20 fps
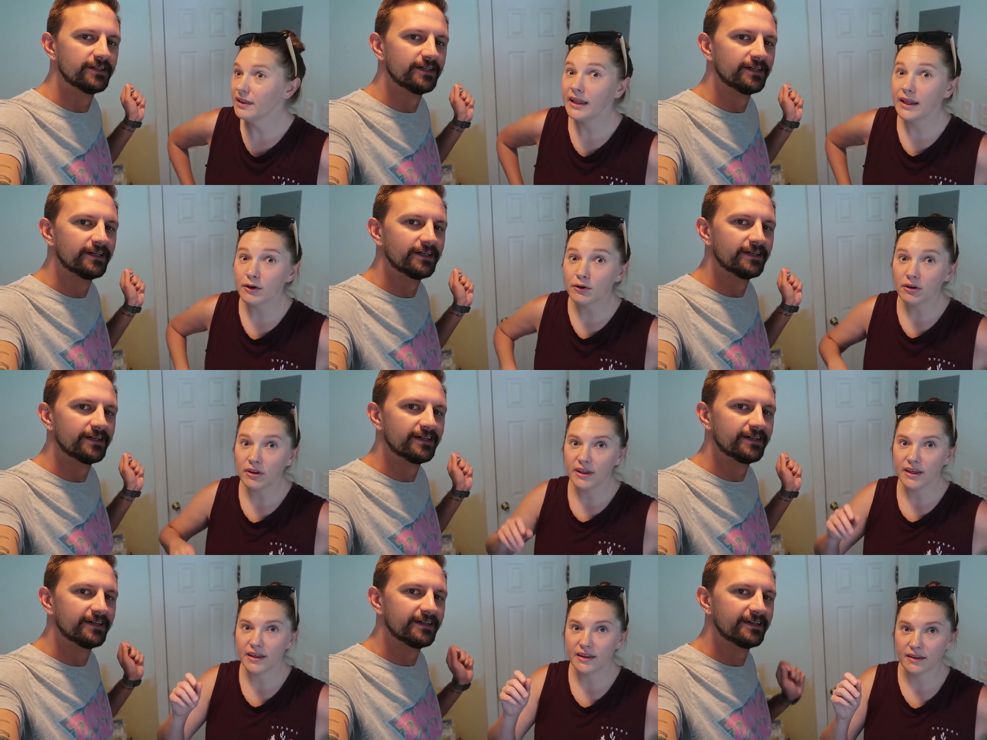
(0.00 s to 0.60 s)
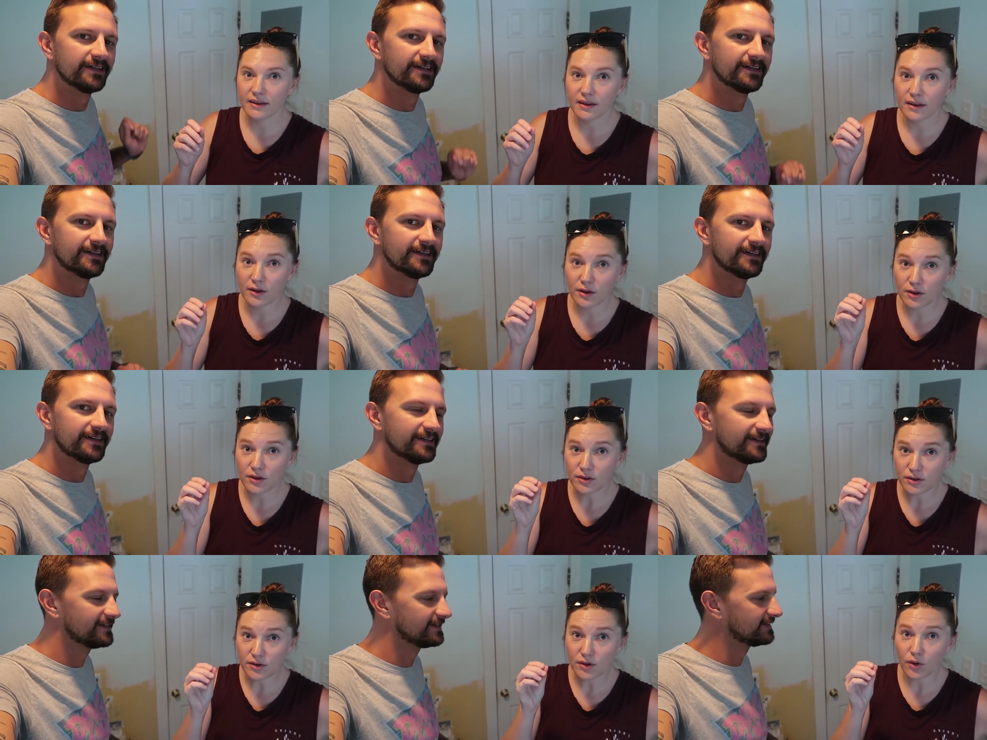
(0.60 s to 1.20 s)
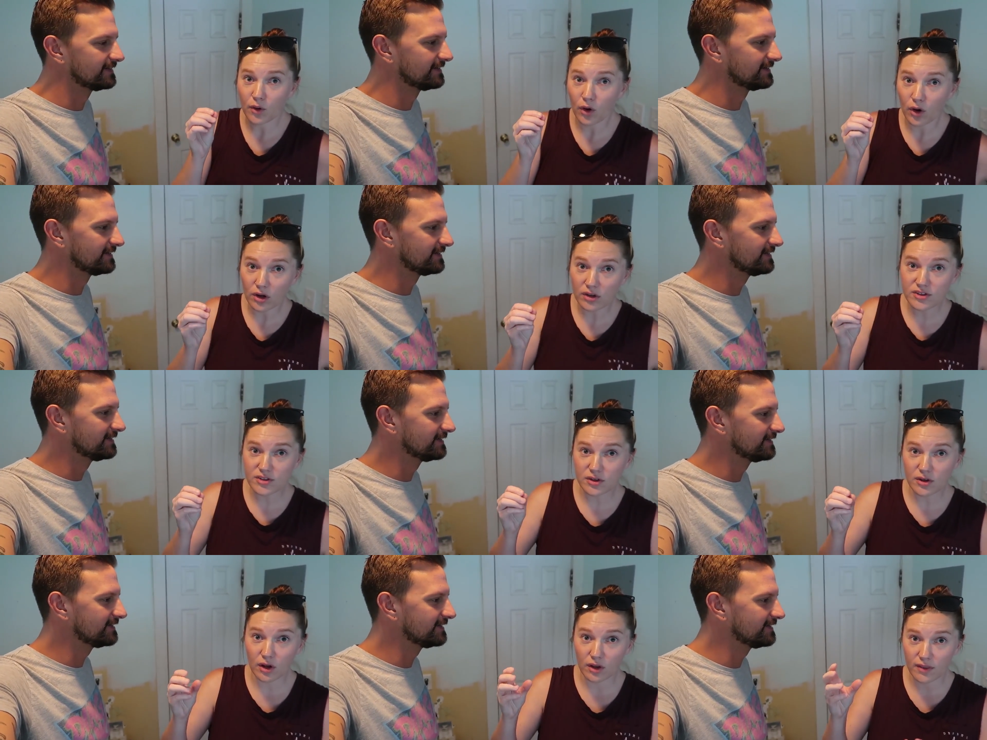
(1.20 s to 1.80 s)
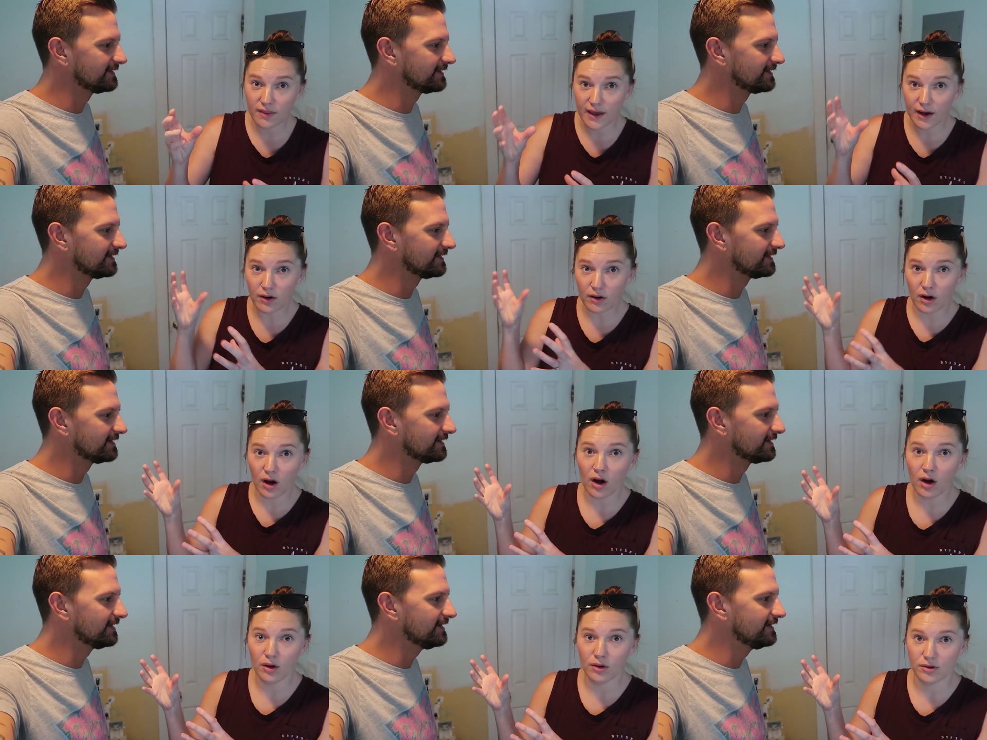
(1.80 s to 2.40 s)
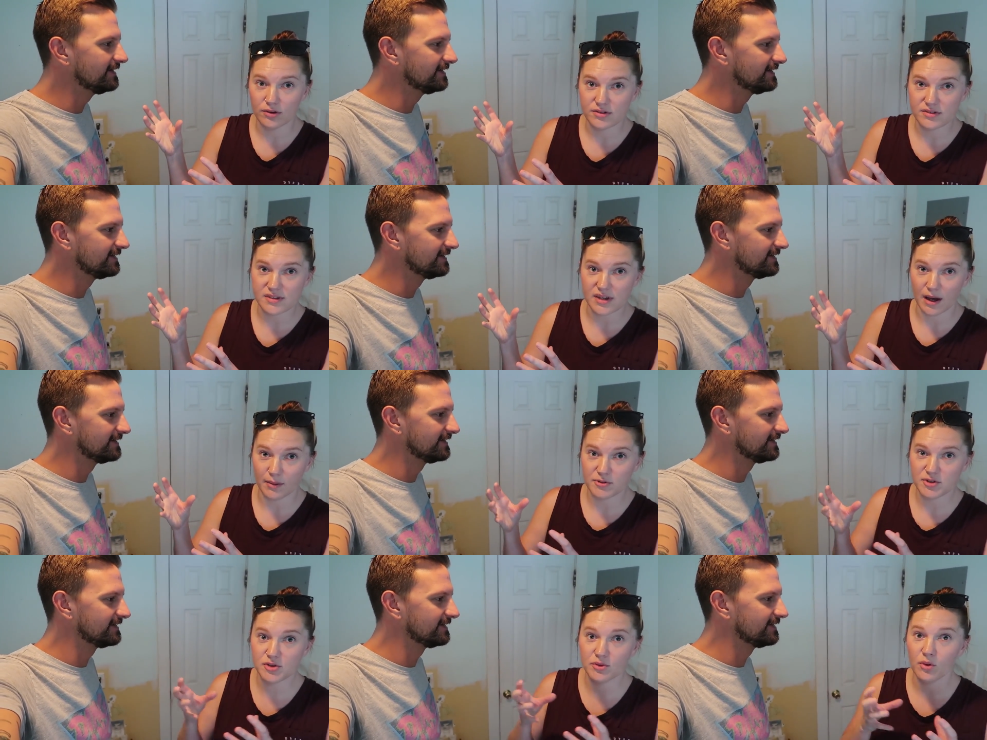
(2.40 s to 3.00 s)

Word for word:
Speaker 1: Literally hooked their hose up